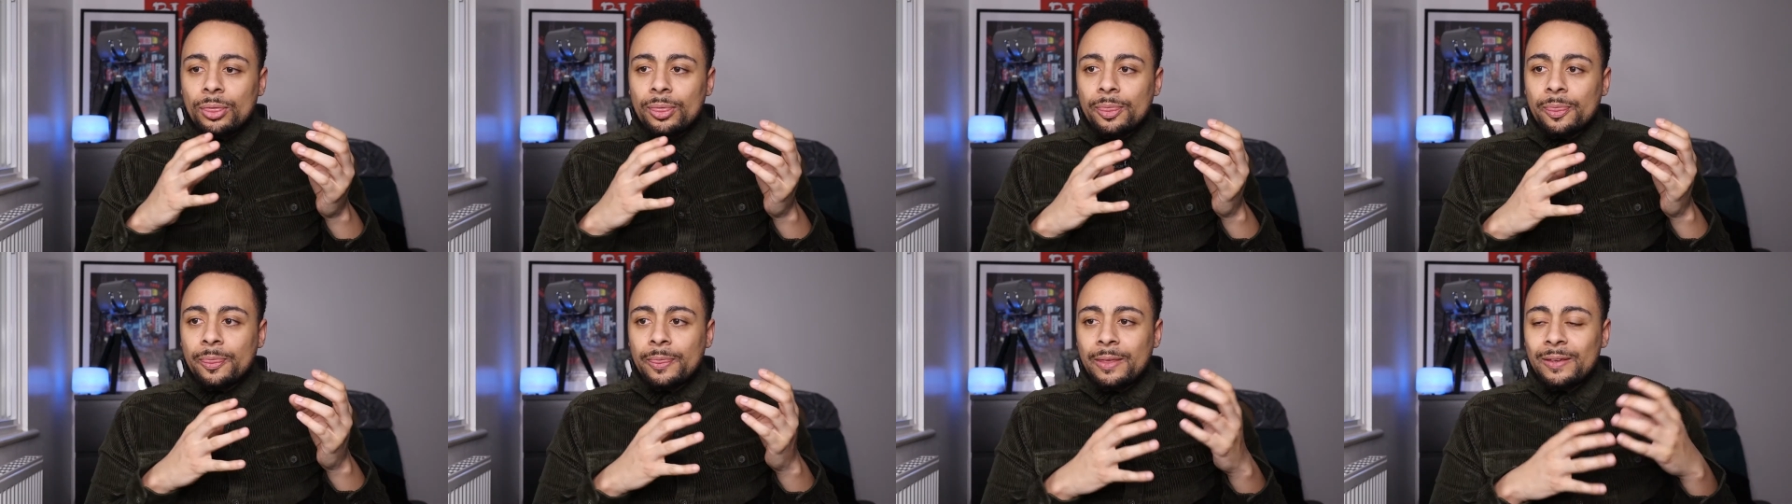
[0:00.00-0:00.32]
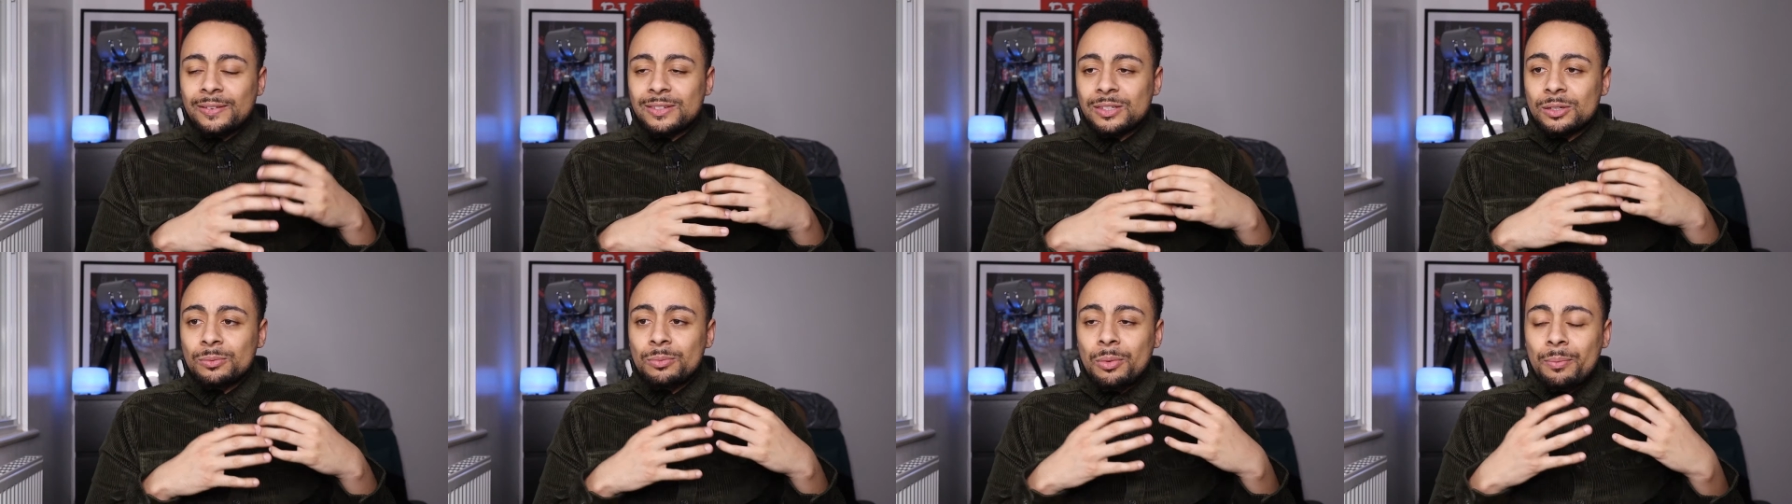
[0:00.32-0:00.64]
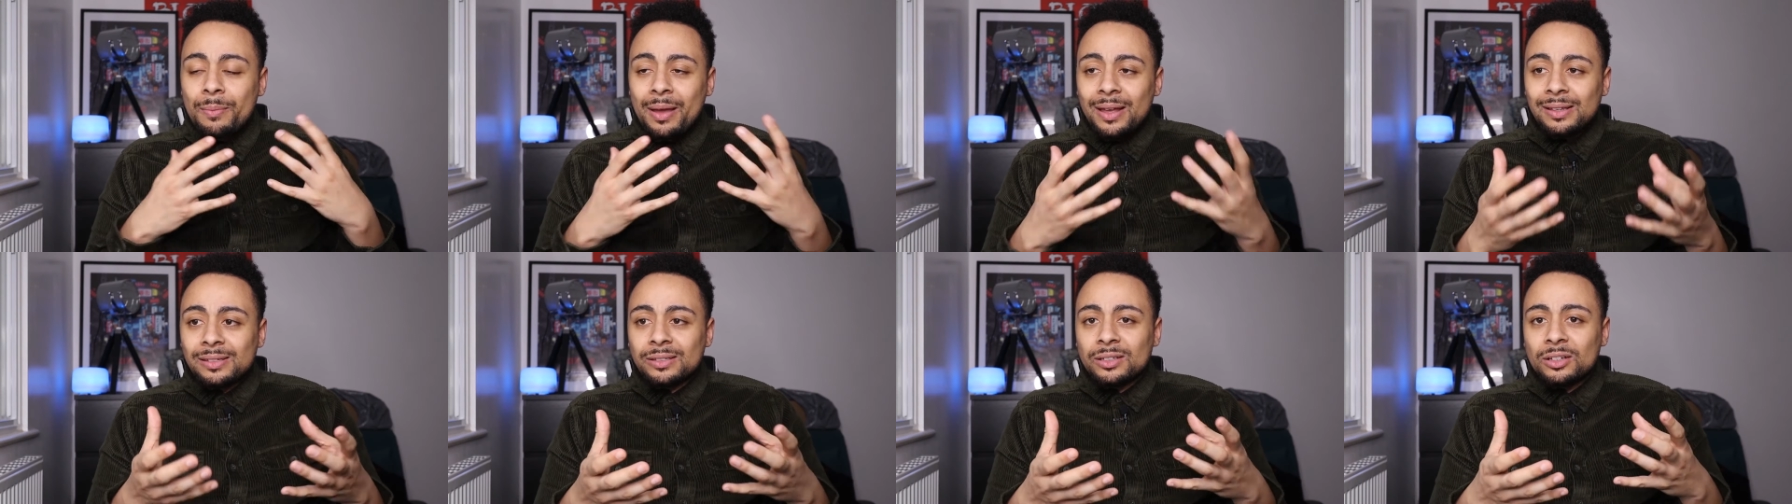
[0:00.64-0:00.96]
there's some
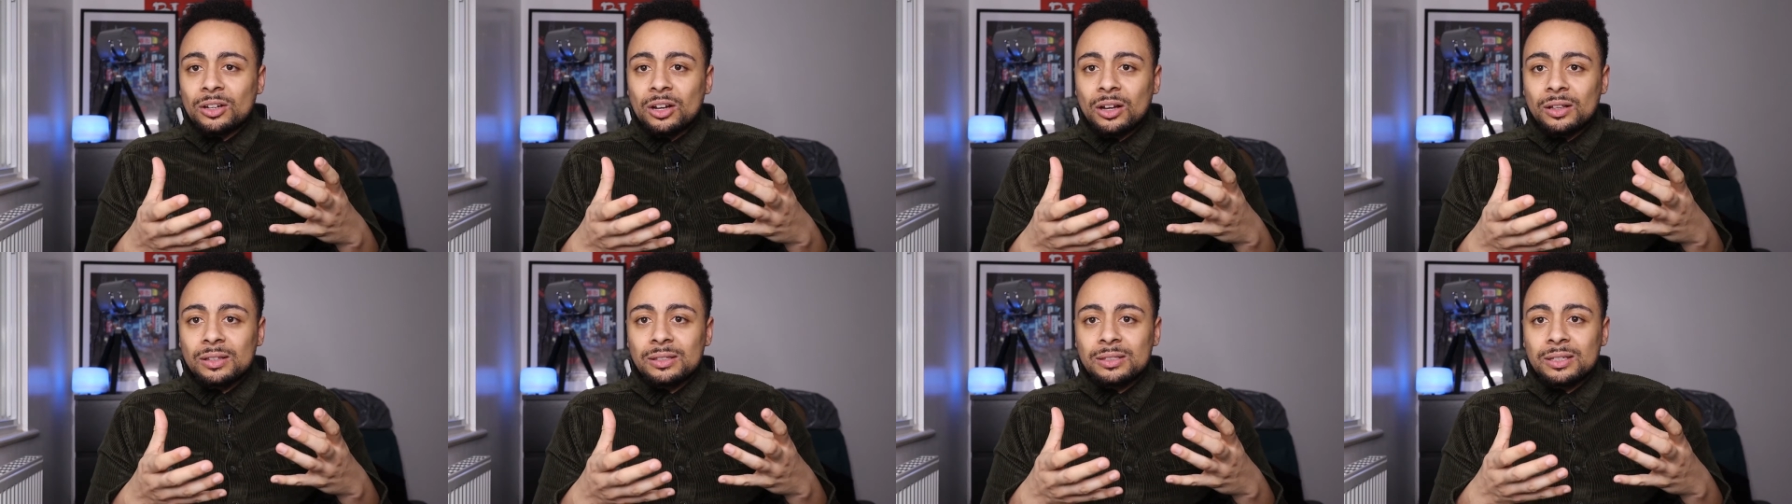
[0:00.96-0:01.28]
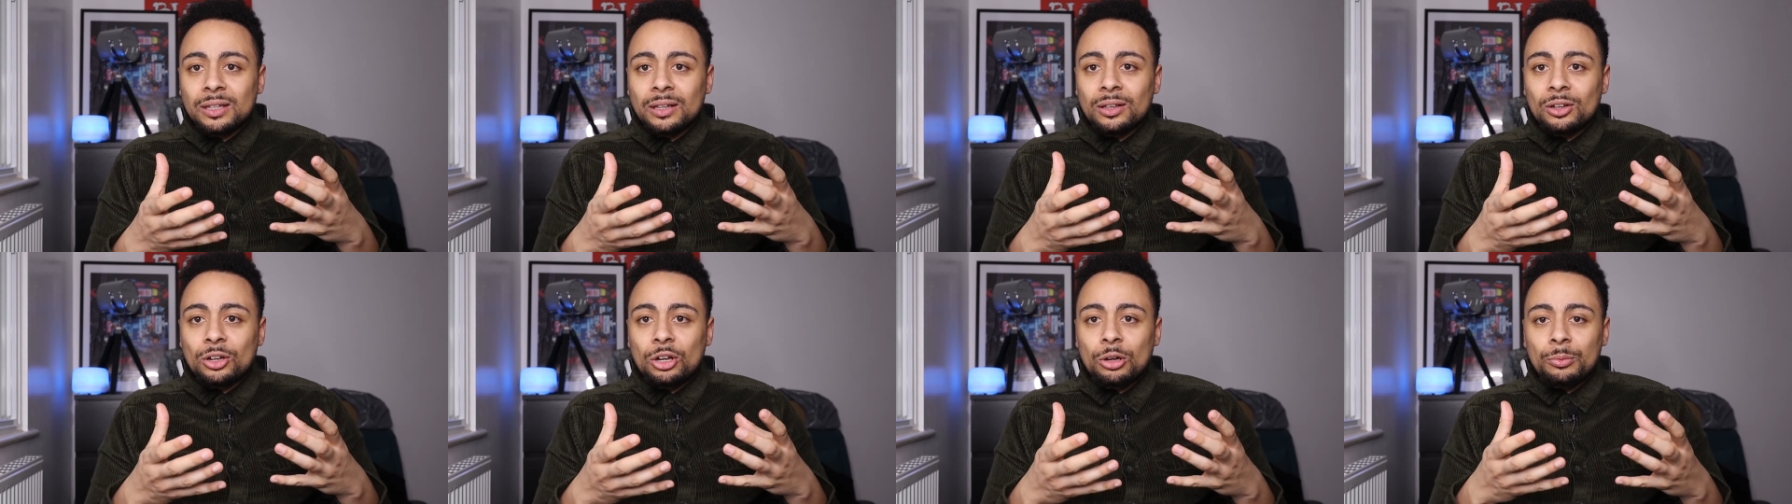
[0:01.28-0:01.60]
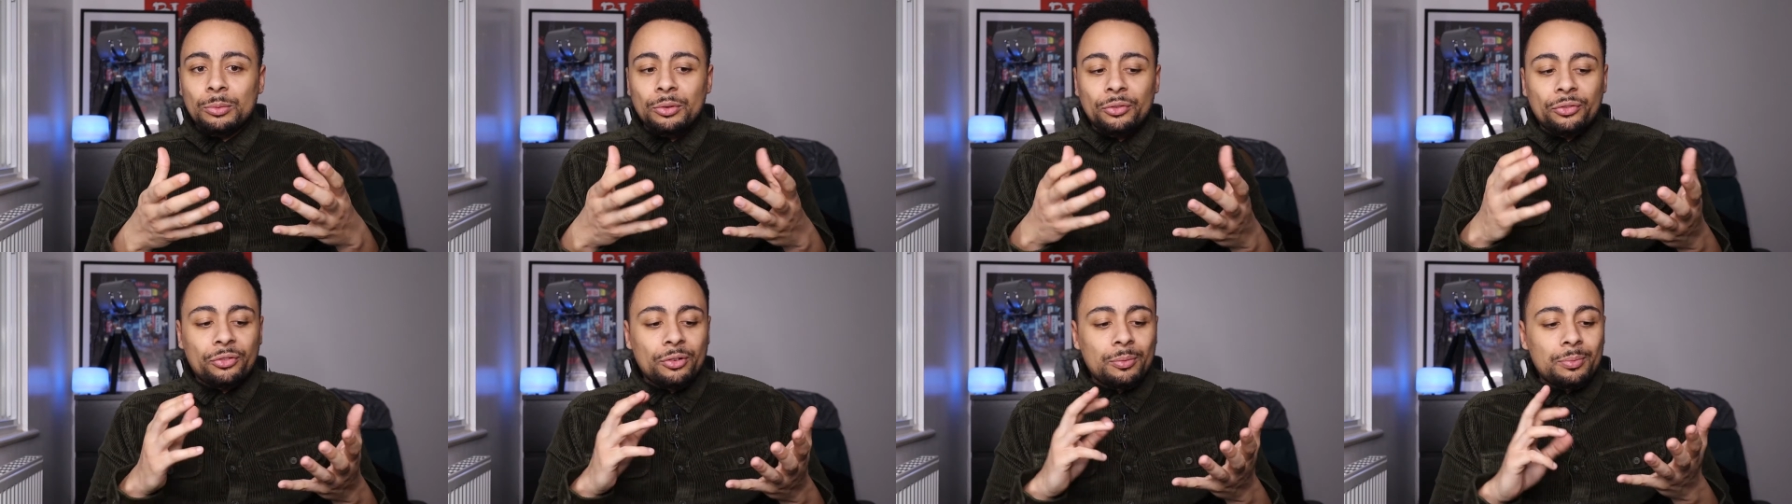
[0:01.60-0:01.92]
amazing content
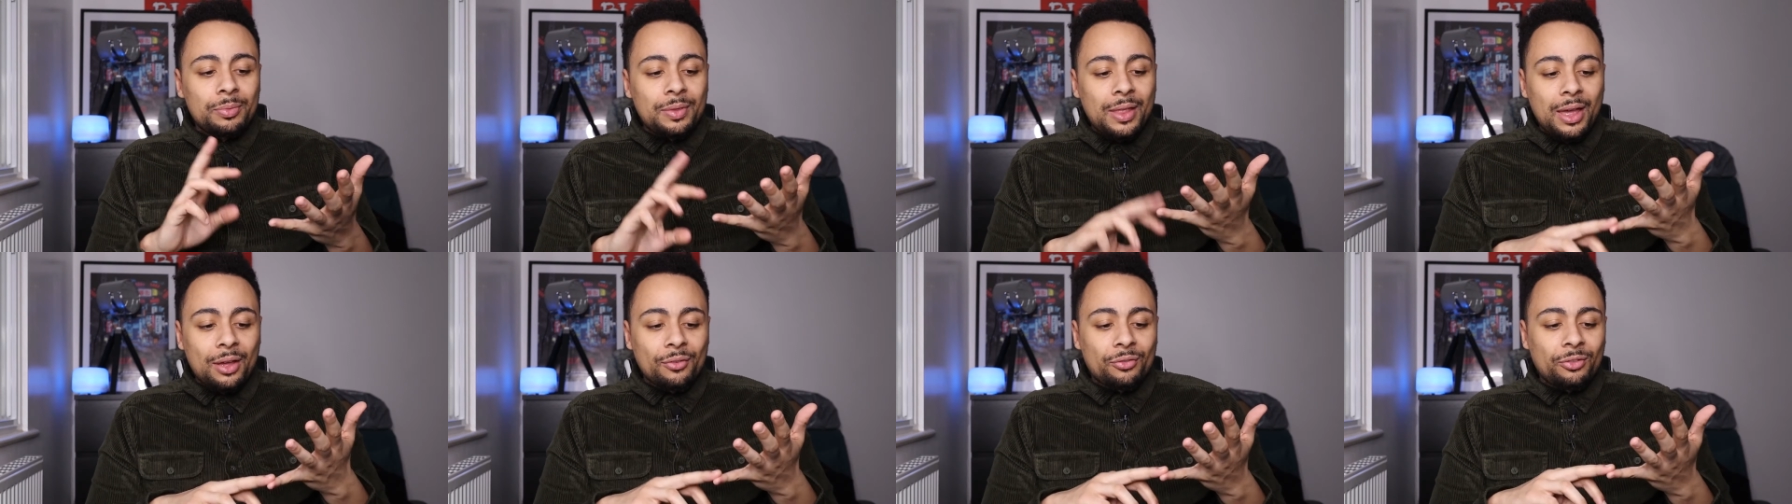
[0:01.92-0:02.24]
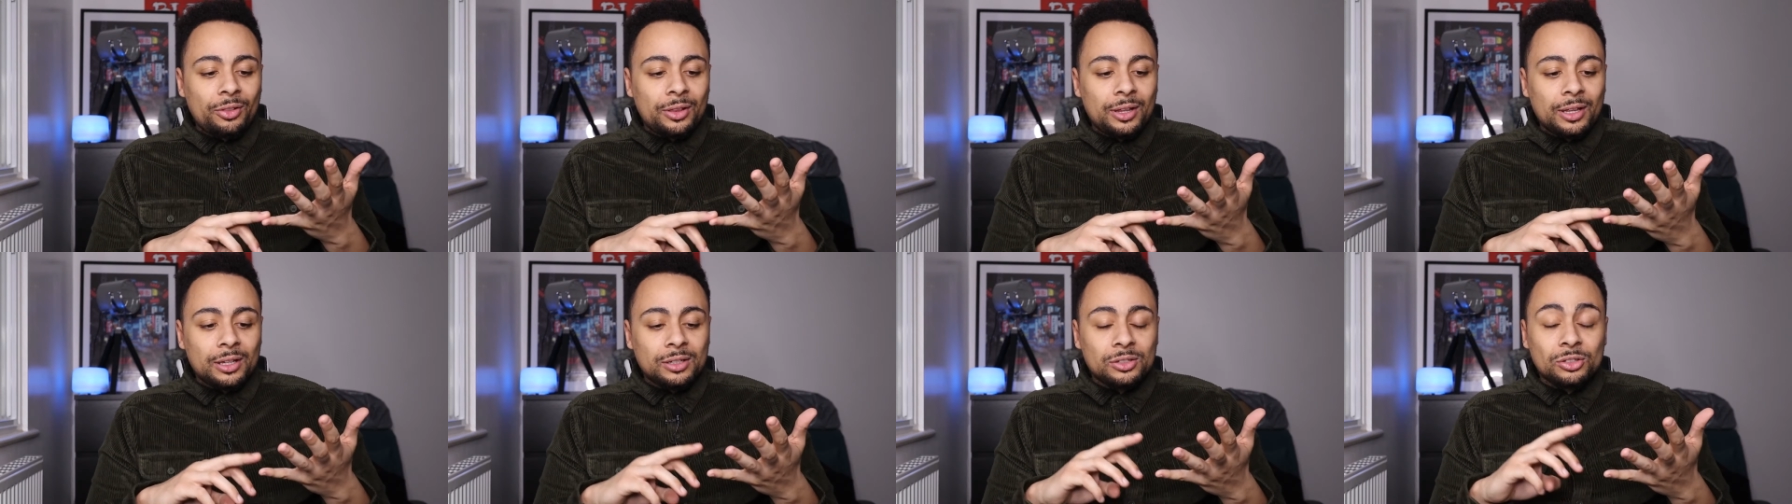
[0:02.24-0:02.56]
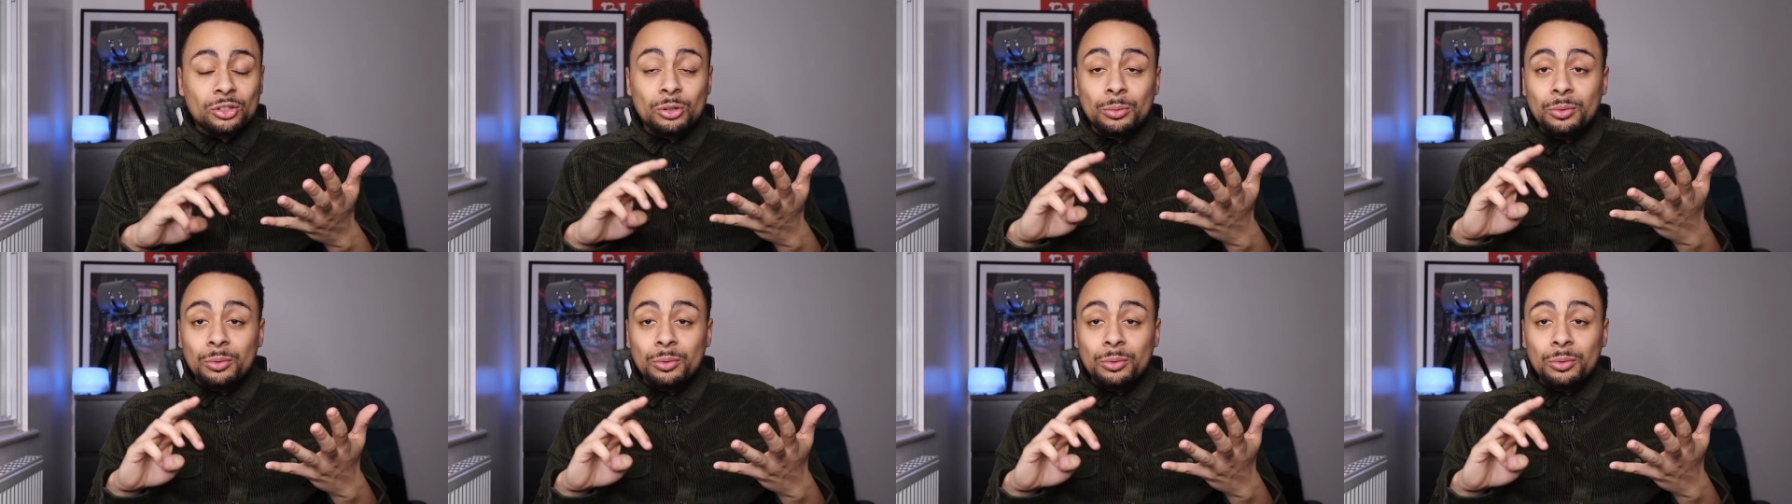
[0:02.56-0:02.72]
coming from Netflix,